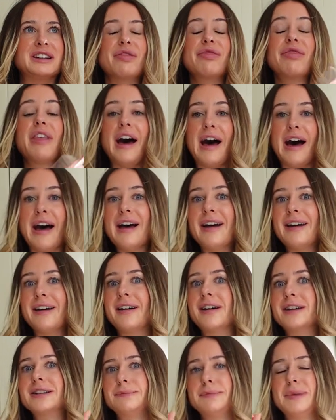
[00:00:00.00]
and that
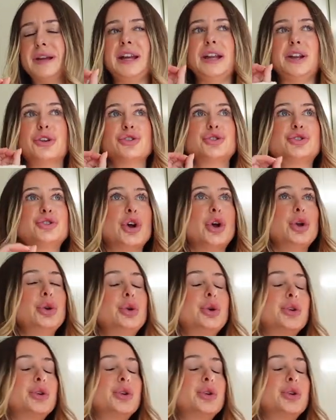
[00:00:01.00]
has been so